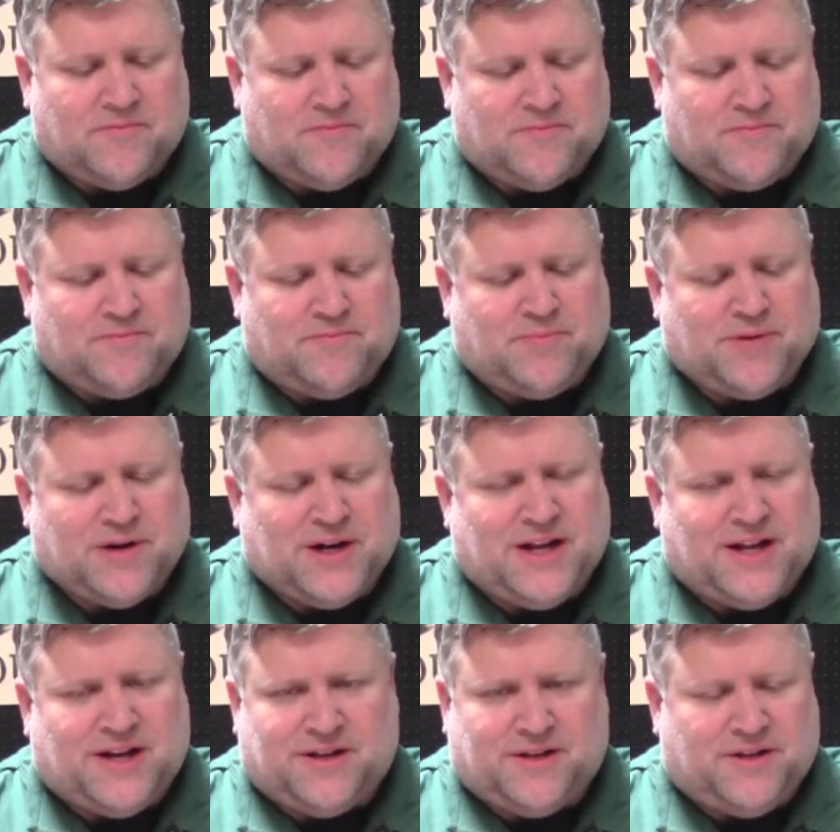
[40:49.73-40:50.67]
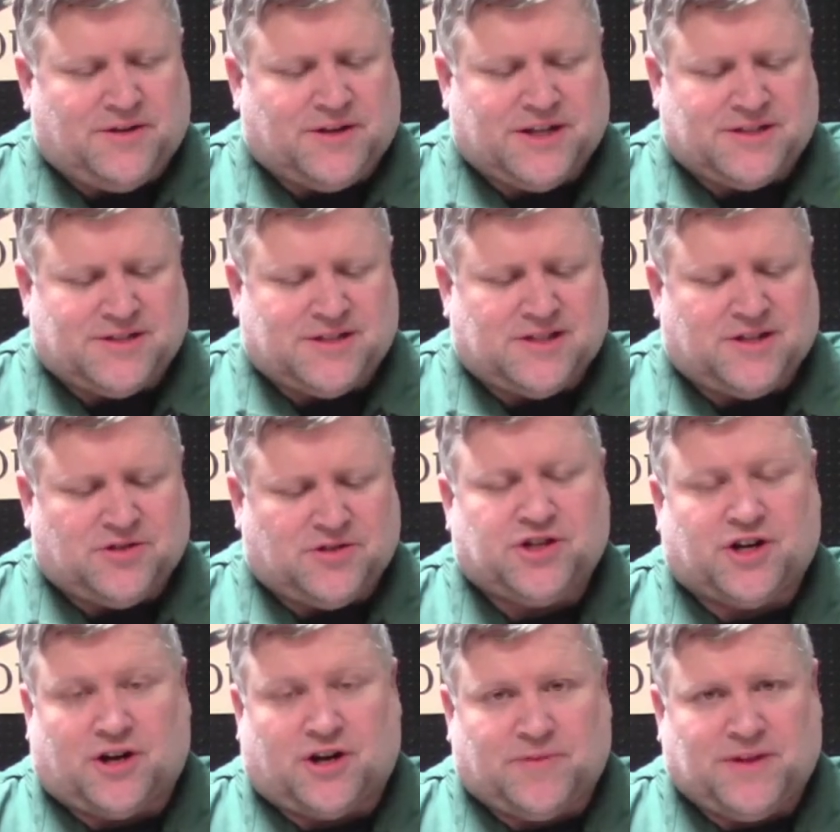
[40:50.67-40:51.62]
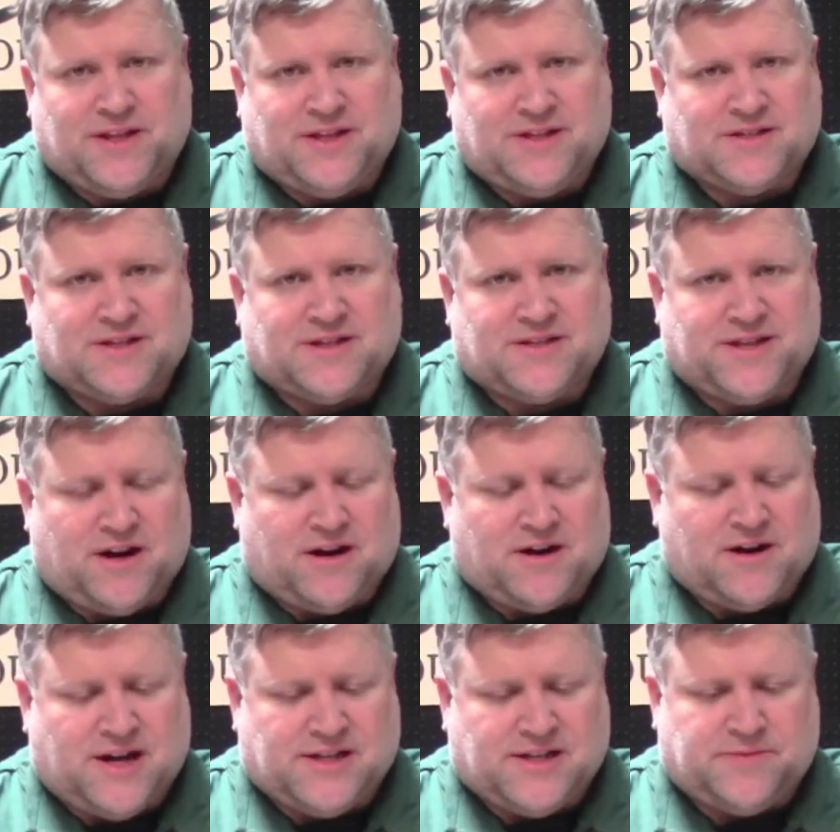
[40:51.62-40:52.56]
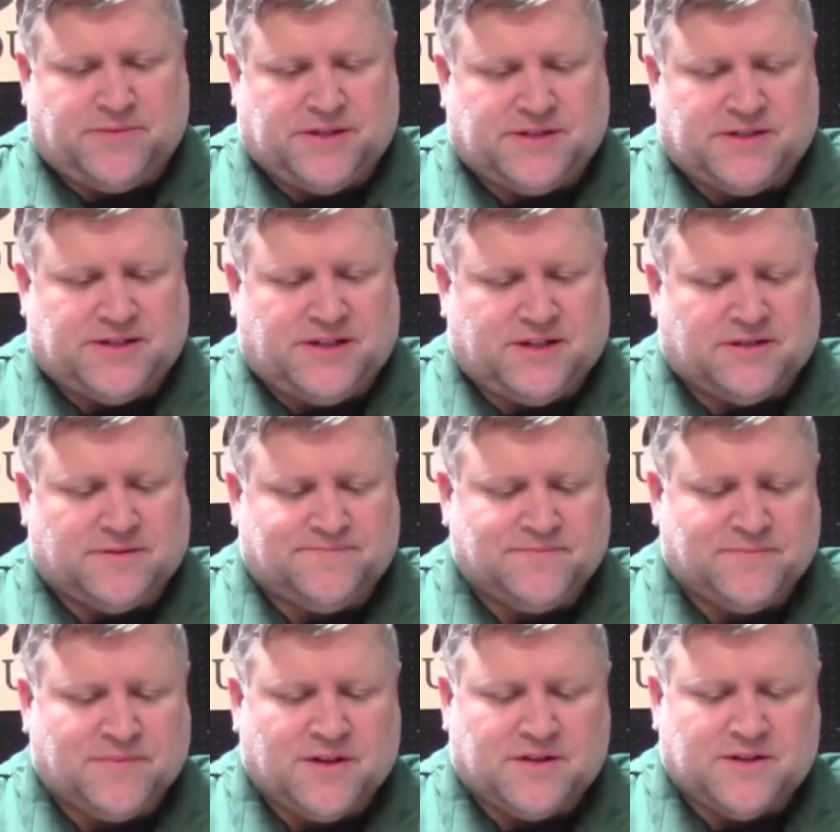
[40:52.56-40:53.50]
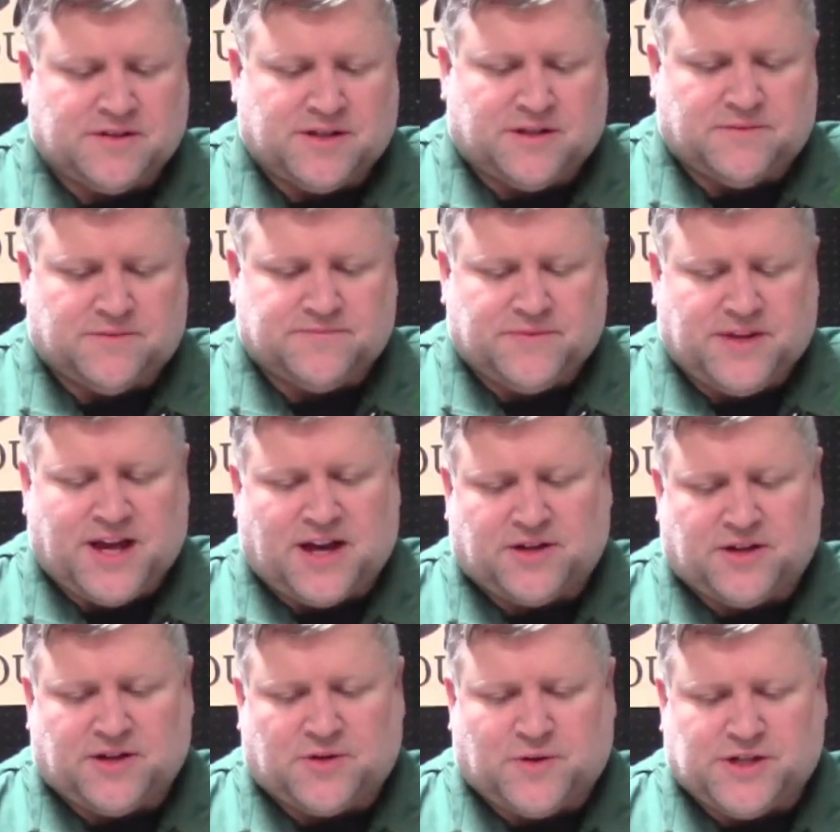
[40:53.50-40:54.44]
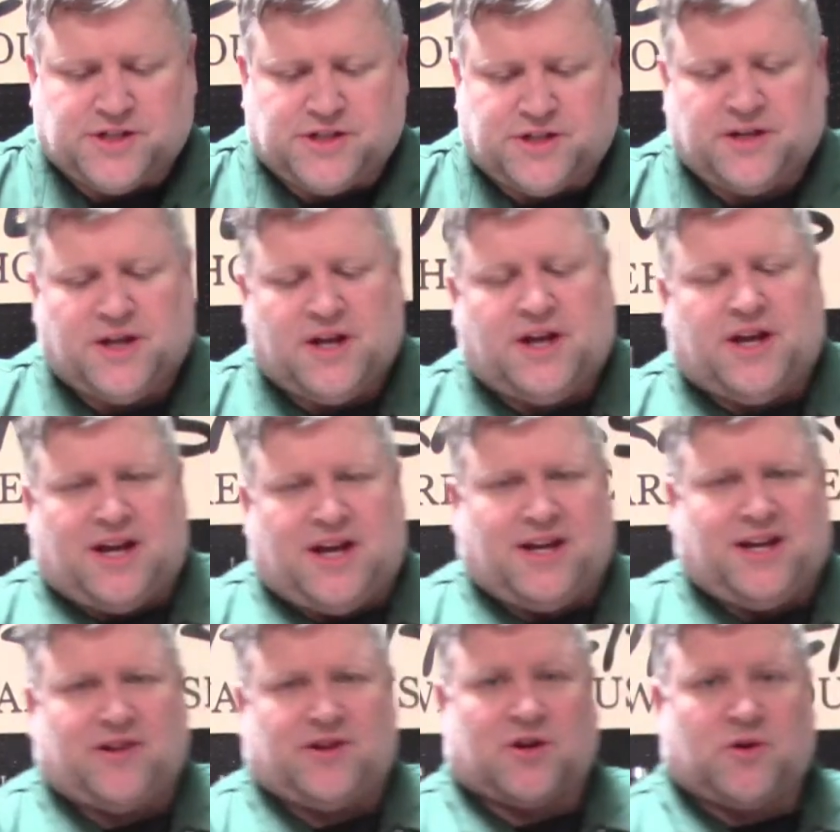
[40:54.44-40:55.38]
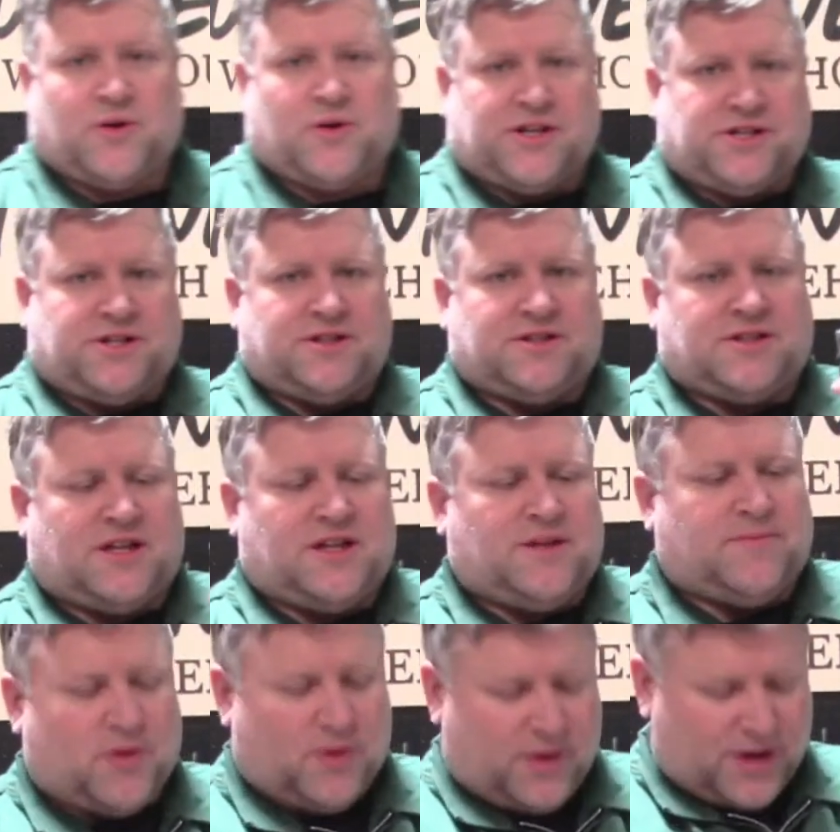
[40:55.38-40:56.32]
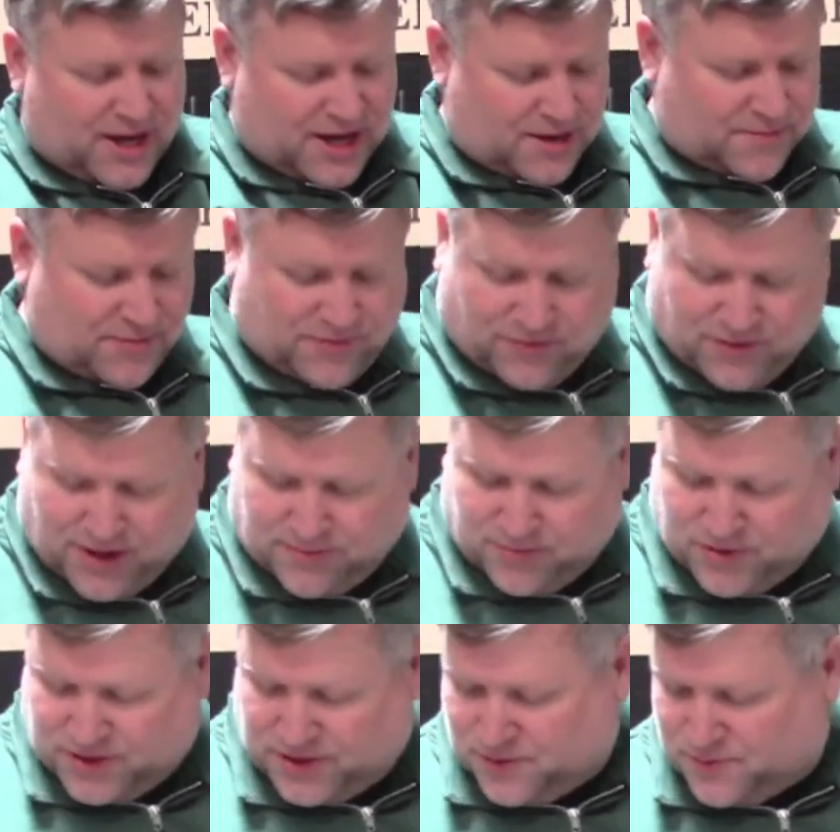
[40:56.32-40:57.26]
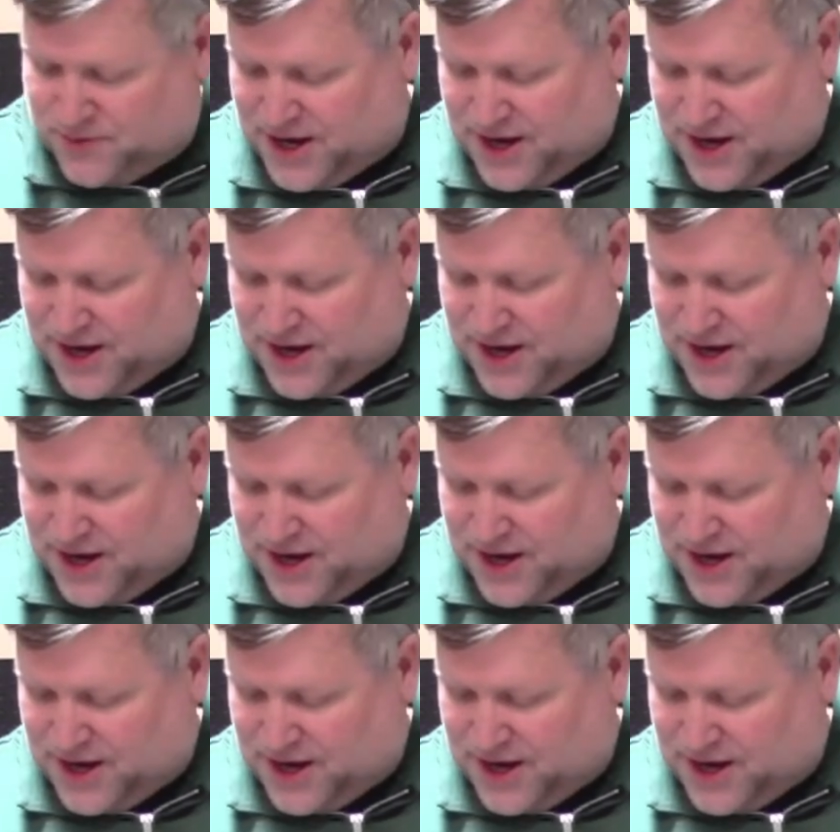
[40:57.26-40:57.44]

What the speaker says: But you can still sharpen these because they are high-speed steel. So yeah, good question. Any other questions on the boring head before I put it away?